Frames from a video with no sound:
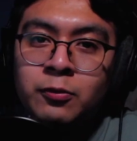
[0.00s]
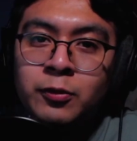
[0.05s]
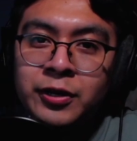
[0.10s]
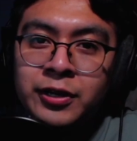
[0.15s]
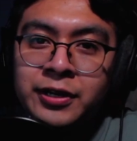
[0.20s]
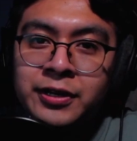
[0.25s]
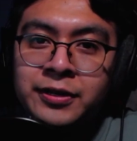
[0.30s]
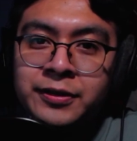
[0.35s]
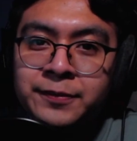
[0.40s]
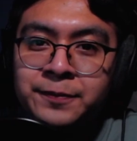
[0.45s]

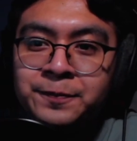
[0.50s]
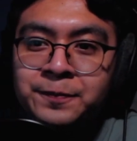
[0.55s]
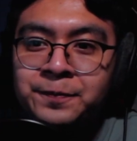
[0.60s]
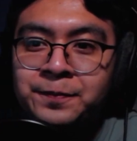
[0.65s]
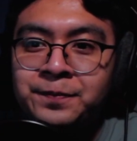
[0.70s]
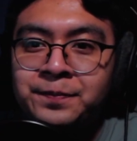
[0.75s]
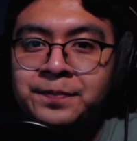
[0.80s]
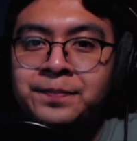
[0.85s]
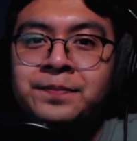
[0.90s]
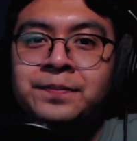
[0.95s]
work.
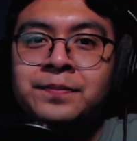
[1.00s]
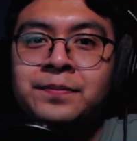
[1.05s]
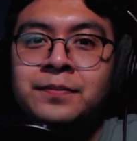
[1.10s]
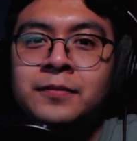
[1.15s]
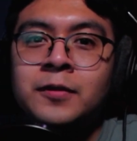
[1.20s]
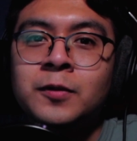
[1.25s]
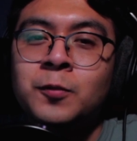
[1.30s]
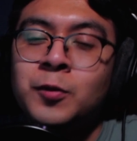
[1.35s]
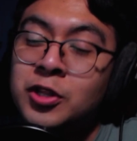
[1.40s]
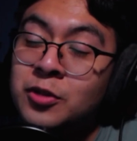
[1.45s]

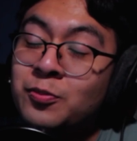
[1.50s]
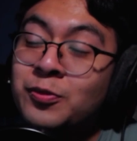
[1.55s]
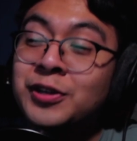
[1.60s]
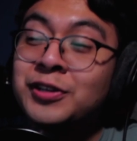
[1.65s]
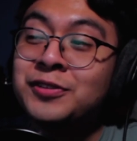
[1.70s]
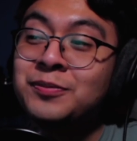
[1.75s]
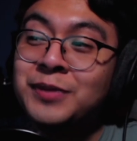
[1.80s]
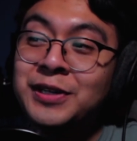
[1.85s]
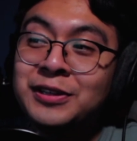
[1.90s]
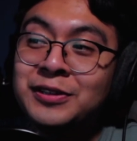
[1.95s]
Which
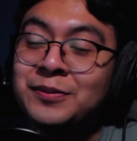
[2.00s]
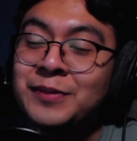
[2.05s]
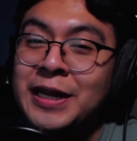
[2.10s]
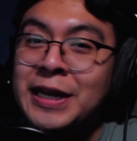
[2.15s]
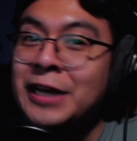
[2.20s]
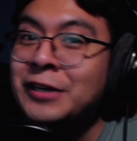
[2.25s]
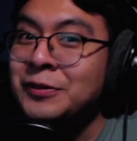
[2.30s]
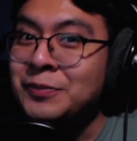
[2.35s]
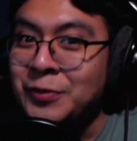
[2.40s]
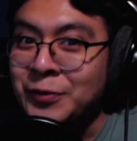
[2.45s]
brings me to my
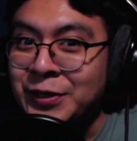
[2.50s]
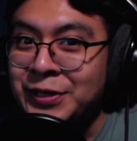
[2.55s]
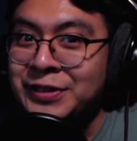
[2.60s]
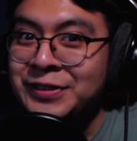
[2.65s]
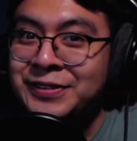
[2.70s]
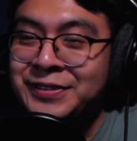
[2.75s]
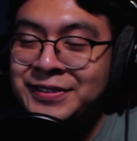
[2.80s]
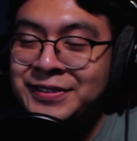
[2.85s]
next point.